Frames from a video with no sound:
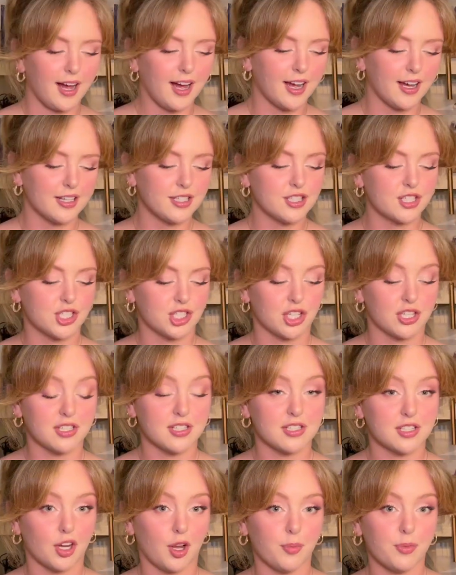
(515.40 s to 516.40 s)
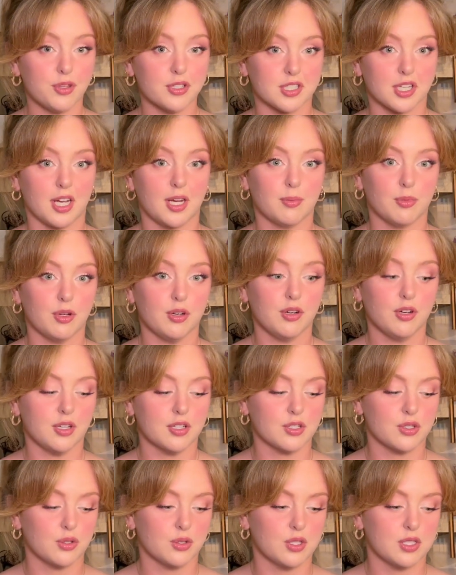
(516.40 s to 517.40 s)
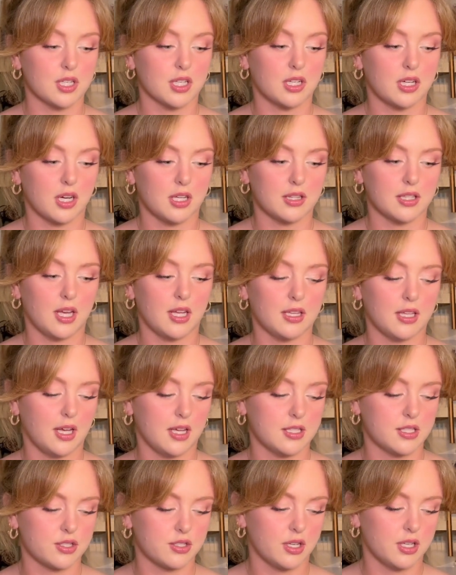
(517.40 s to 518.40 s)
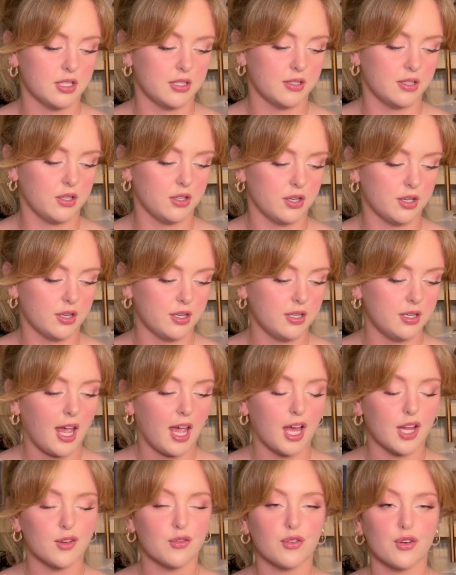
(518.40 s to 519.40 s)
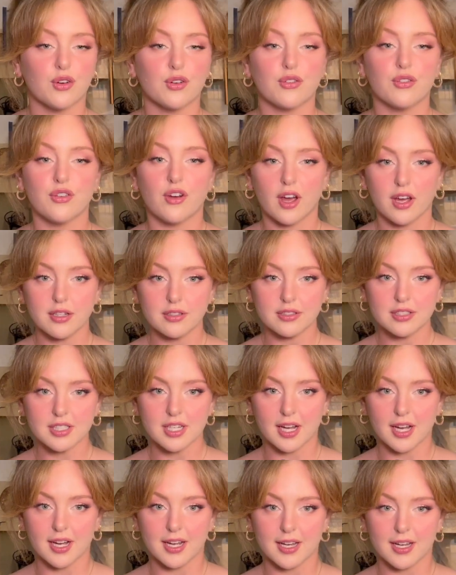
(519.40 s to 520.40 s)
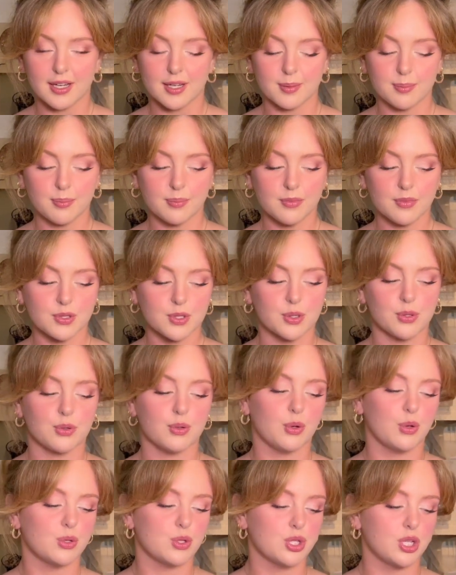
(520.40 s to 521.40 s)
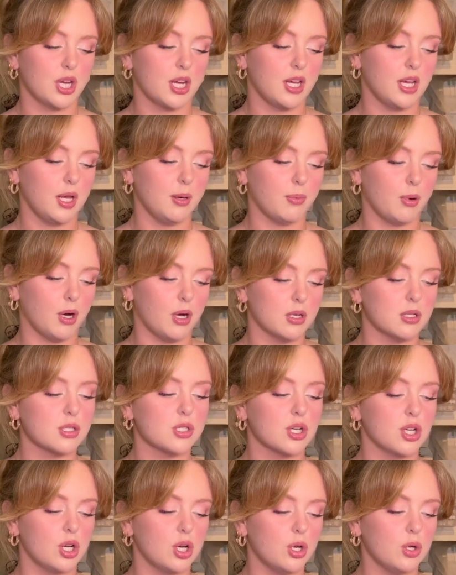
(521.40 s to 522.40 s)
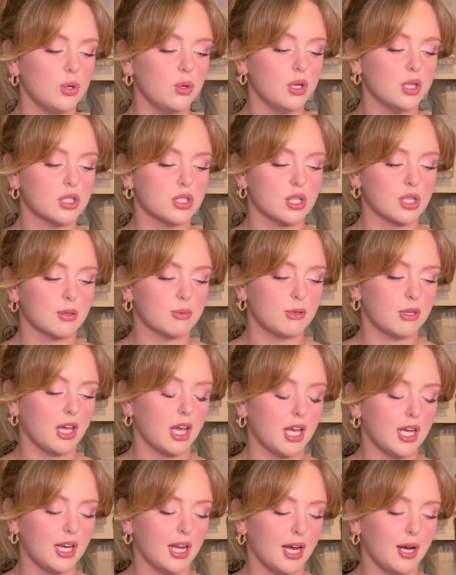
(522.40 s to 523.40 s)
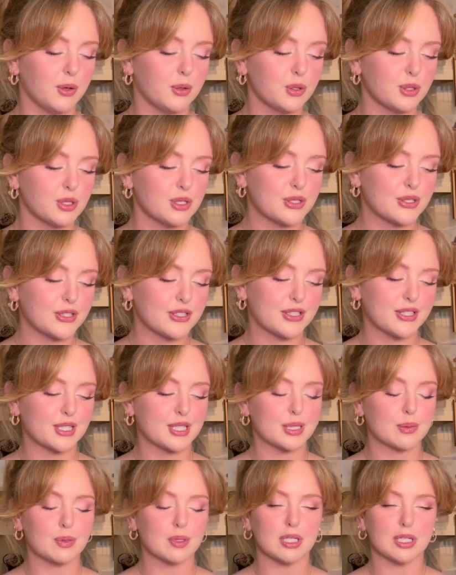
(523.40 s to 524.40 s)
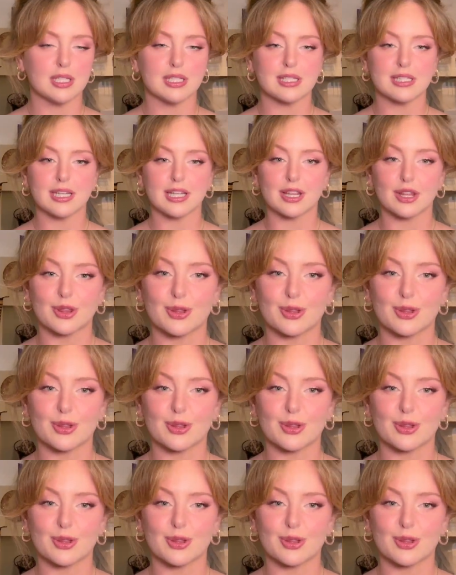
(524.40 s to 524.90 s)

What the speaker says: I just stopped the timer as soon as I cut that last strand of yarn, and for a final time to crochet a poncho, it took me 8 hours, 6 minutes, and